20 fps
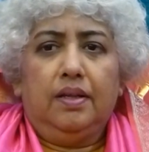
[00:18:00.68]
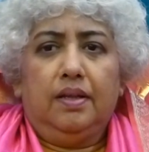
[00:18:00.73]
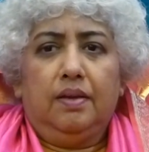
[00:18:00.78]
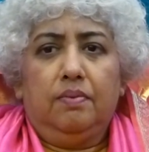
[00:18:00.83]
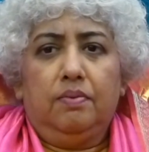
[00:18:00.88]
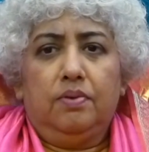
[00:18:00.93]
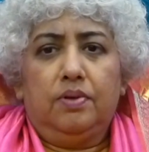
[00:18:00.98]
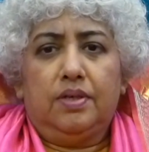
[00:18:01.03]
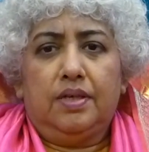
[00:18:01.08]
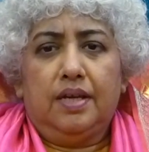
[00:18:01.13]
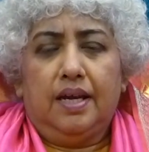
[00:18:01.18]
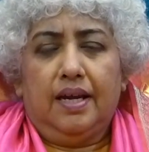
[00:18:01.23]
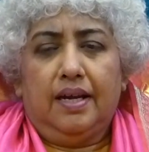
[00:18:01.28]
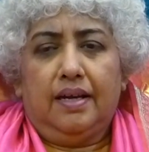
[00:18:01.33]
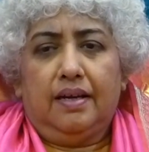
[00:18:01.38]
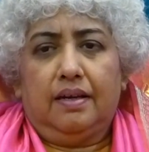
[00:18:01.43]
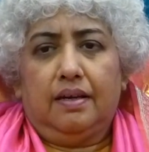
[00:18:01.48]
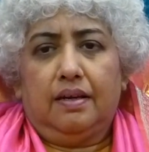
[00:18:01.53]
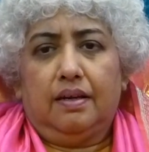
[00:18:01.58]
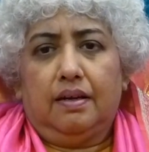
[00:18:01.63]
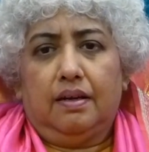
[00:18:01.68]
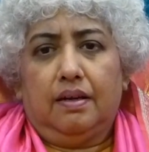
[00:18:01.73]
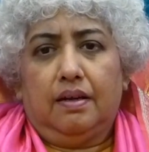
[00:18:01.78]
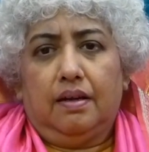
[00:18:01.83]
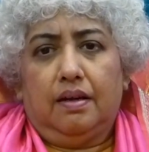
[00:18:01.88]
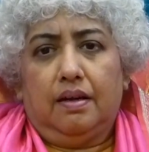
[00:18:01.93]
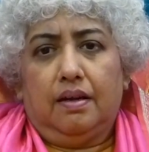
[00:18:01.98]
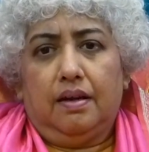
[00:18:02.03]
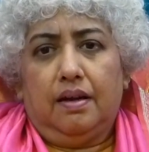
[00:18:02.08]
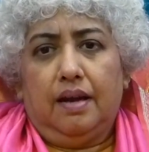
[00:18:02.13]
they would take
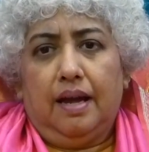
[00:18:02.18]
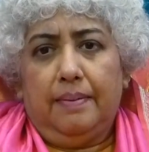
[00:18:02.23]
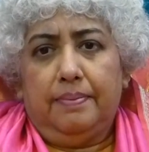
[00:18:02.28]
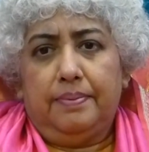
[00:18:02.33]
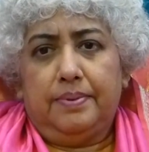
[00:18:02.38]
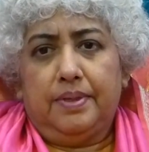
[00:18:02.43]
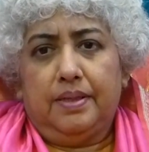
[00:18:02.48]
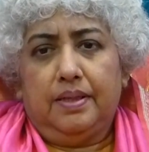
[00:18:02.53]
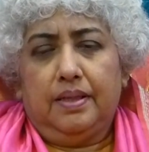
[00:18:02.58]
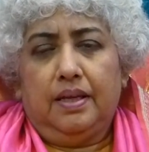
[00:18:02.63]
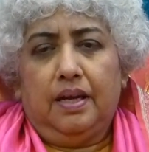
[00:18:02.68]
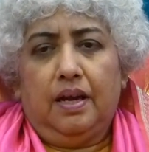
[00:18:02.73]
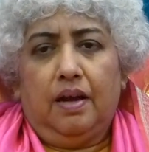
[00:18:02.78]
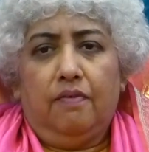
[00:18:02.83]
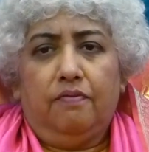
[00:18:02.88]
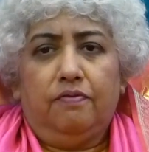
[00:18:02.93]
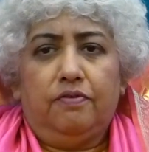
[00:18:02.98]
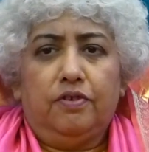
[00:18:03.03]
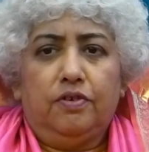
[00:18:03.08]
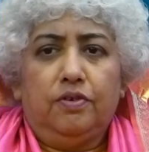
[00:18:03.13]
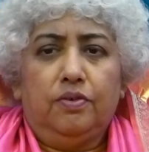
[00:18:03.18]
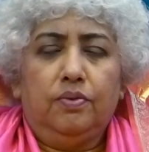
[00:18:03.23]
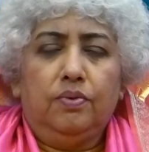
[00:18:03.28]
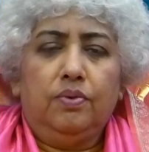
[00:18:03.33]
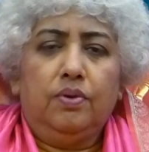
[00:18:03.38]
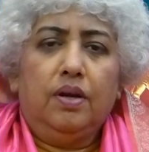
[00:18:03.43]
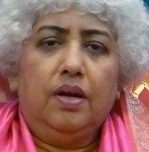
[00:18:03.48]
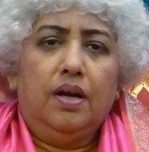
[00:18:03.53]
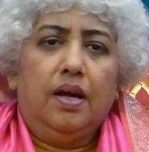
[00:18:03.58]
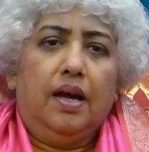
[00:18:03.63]
naps in the
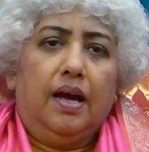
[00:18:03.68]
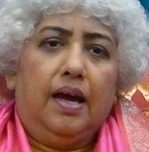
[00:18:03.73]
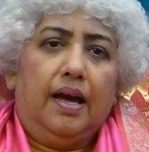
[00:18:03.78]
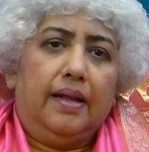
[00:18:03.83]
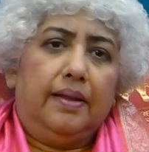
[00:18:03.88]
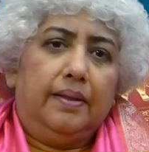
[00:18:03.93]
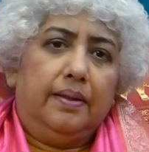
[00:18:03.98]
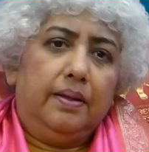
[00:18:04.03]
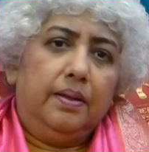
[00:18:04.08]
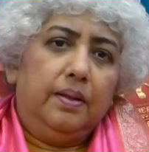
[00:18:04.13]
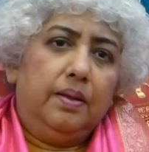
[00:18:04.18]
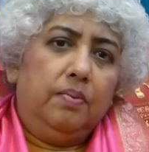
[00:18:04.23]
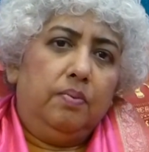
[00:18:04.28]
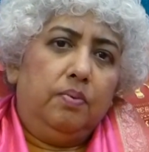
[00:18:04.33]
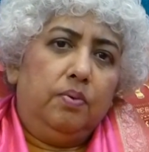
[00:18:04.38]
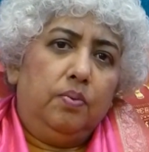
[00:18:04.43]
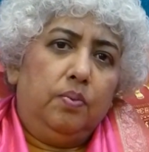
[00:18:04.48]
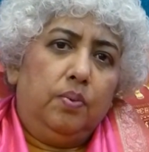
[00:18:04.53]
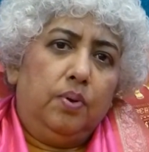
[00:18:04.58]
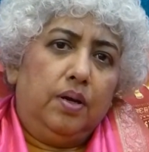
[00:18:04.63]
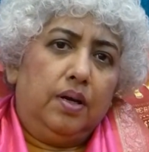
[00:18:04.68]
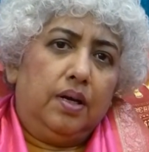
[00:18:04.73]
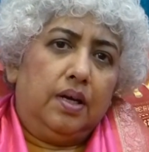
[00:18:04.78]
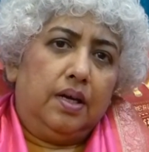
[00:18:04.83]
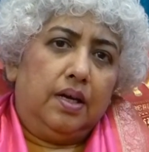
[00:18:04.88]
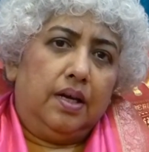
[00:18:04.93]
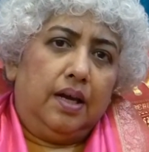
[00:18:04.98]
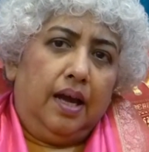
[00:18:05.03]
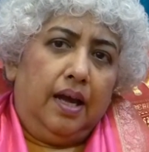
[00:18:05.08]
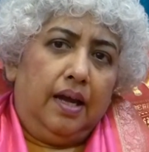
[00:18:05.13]
afternoon, and then they would work
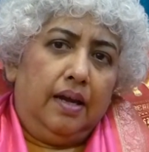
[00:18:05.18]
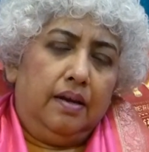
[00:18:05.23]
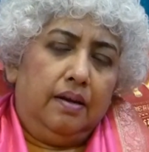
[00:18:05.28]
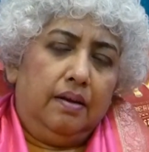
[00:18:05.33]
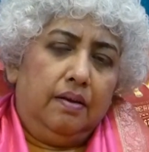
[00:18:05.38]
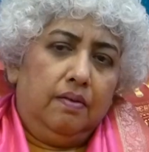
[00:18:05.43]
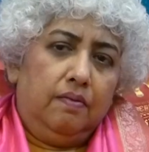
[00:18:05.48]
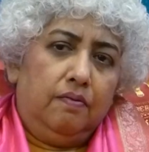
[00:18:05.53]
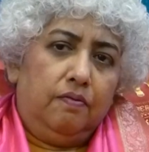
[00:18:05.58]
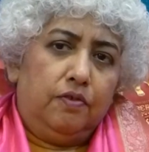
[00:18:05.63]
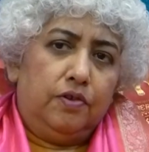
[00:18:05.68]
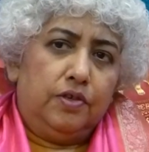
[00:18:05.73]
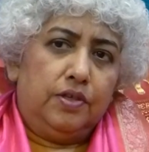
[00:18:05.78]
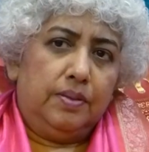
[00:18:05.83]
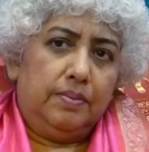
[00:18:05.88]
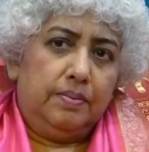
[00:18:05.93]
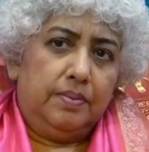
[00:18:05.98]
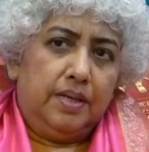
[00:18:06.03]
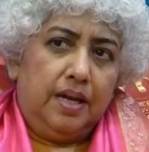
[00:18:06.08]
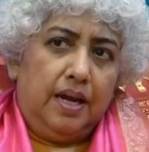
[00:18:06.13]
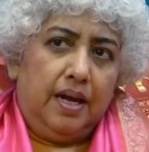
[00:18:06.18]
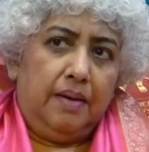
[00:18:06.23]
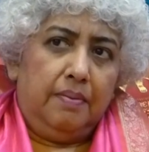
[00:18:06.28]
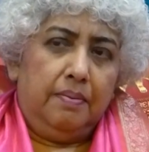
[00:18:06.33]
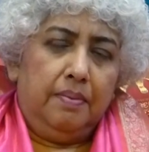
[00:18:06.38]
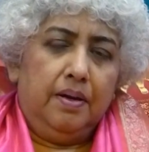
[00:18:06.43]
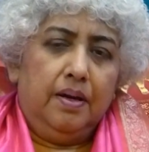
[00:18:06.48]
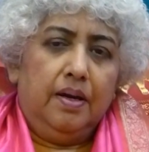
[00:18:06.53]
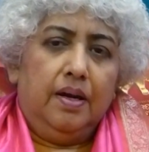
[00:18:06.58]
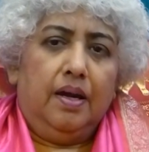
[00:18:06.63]
again for some
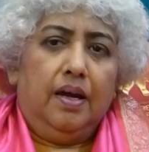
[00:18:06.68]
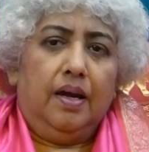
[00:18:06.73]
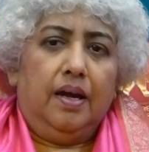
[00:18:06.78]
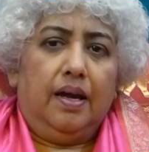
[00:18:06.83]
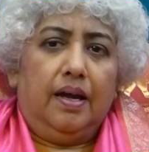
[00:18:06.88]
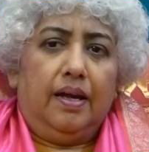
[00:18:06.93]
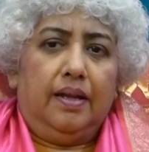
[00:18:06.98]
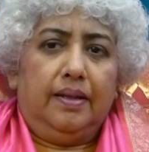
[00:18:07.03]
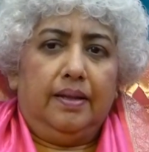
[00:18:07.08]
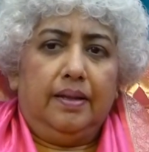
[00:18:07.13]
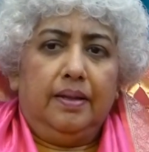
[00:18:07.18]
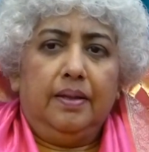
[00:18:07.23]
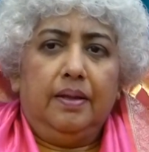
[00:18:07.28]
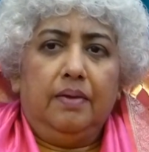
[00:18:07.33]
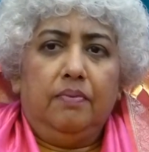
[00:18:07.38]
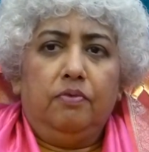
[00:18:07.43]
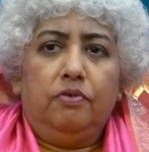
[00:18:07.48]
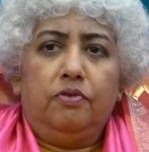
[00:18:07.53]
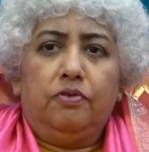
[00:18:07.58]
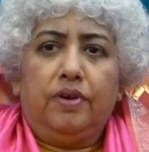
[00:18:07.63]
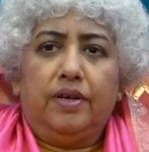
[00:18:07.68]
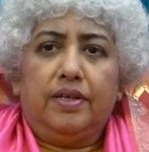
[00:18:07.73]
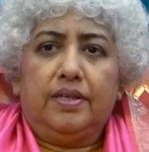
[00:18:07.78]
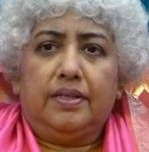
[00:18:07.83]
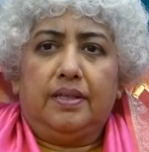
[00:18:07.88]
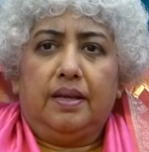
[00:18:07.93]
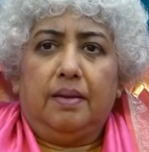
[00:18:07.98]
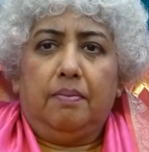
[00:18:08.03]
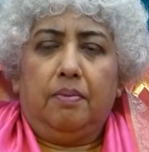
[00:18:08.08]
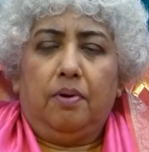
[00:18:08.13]
time, and then they would
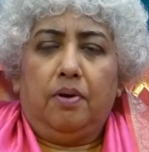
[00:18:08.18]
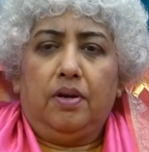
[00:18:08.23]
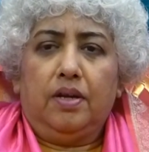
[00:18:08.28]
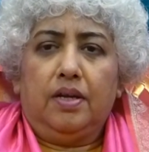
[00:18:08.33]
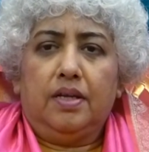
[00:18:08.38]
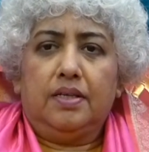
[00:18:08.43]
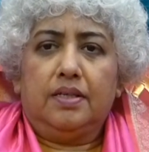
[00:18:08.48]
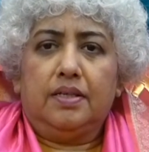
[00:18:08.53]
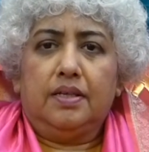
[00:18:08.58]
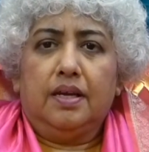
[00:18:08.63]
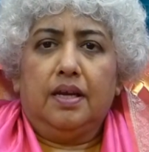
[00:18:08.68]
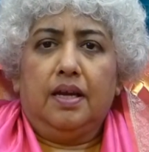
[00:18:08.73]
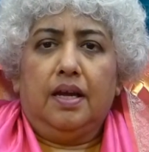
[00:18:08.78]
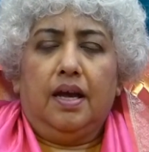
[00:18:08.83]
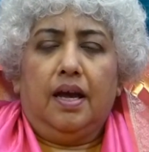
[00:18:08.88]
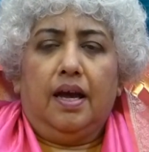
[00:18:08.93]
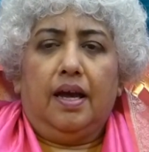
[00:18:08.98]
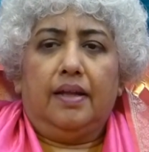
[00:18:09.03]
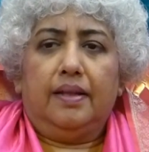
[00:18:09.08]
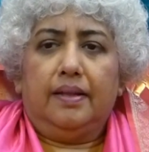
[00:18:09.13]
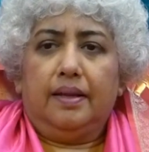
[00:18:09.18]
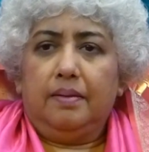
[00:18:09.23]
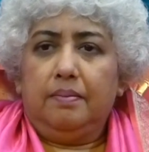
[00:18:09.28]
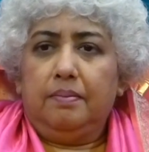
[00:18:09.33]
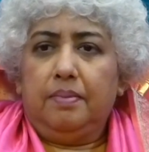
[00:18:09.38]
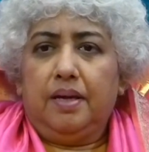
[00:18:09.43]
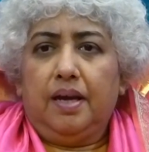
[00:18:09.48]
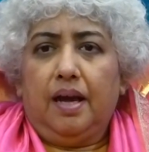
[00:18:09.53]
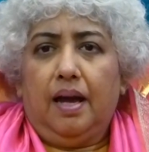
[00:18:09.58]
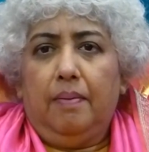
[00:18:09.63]
rest their bodies, and
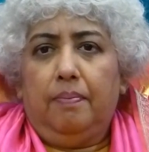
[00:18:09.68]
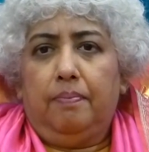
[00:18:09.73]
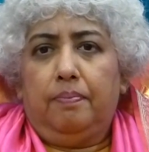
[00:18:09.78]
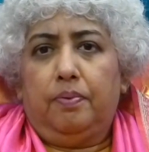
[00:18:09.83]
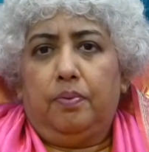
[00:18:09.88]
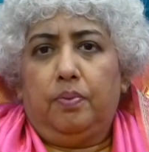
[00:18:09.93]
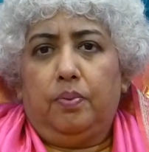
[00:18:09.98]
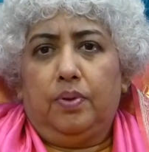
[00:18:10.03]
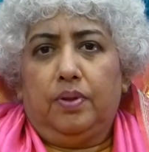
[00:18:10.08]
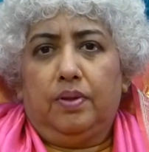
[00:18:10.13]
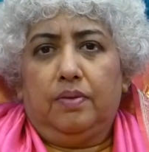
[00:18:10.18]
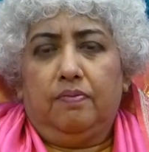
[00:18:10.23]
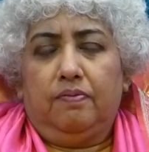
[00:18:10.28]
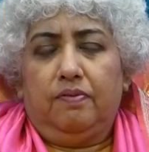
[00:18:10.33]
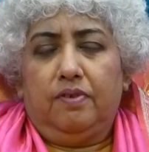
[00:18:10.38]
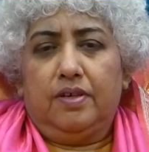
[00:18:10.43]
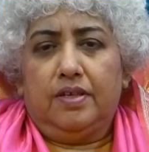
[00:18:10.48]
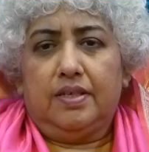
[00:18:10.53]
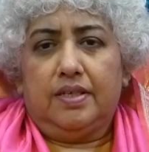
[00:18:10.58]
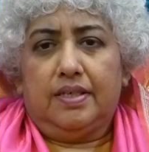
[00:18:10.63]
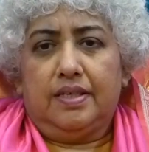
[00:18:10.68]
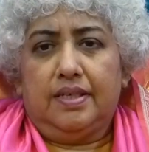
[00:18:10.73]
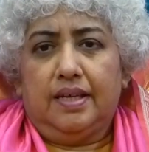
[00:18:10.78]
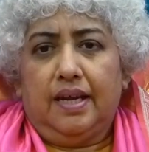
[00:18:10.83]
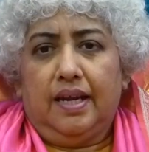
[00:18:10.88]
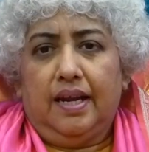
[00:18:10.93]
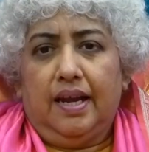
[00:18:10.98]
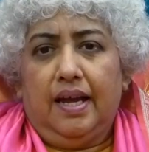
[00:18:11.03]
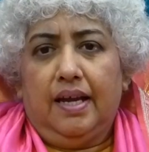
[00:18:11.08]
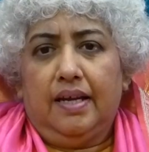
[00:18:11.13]
then be up with the first
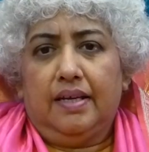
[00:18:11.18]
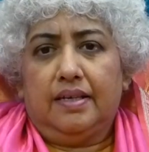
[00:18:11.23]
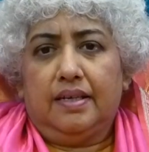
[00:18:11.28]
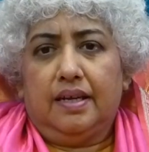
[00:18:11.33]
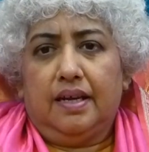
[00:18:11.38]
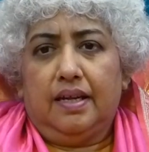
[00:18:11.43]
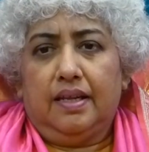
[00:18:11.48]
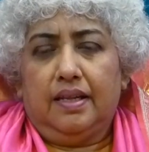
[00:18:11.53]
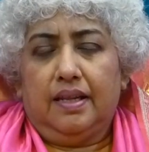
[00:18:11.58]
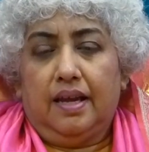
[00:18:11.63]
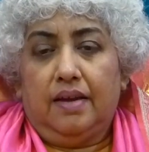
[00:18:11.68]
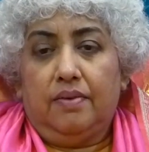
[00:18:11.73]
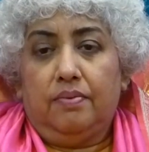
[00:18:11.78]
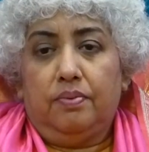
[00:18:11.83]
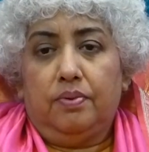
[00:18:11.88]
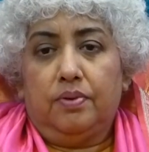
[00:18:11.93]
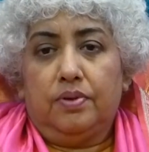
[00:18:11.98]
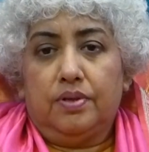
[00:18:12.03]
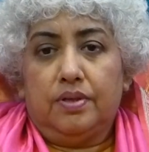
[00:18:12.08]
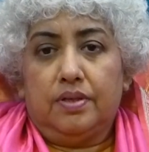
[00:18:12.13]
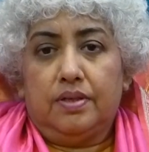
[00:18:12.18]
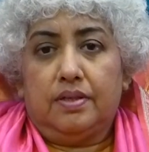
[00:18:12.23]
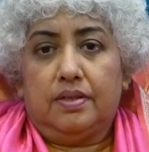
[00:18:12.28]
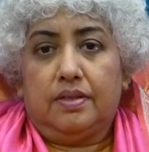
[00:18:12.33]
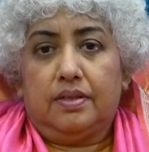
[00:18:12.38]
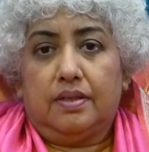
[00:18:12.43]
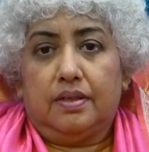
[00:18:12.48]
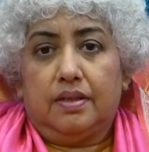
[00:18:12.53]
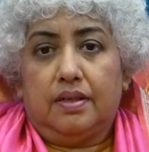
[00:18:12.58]
daylight, and that was